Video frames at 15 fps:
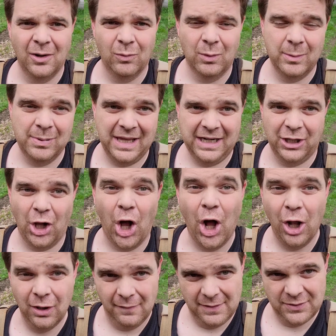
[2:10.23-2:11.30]
We planted
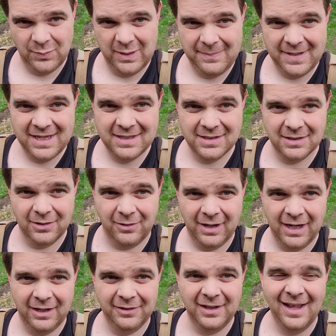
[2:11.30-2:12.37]
all of the sweet peas in the
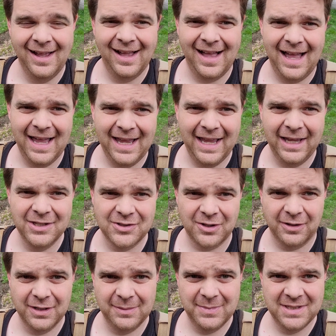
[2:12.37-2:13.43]
ground. I
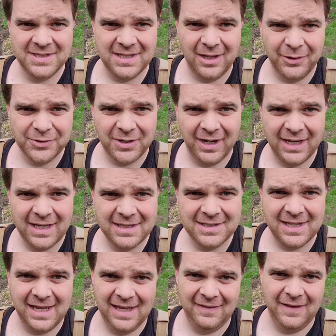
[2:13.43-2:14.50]
started them in cell trays,
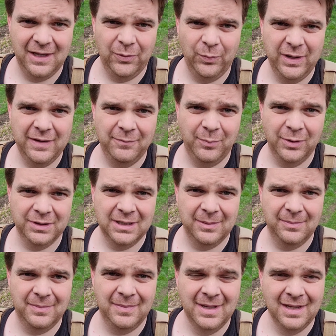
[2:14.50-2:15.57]
and then we put
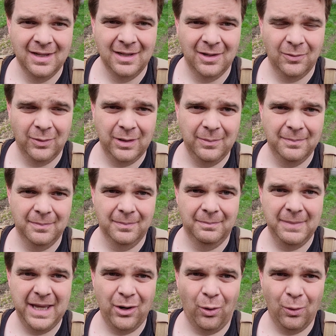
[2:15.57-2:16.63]
them we
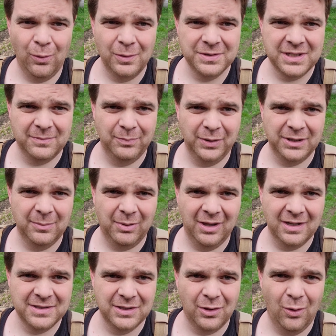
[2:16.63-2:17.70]
made holes and put the
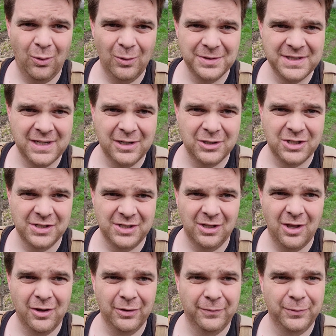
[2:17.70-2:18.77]
plugs in the holes here just
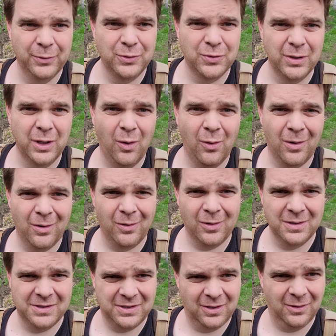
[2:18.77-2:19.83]
along the fruit tree
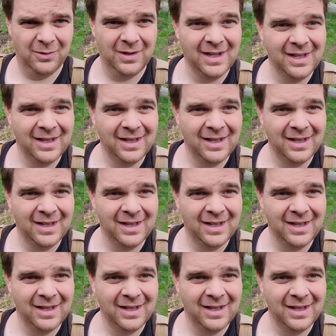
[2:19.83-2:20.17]
corridor. So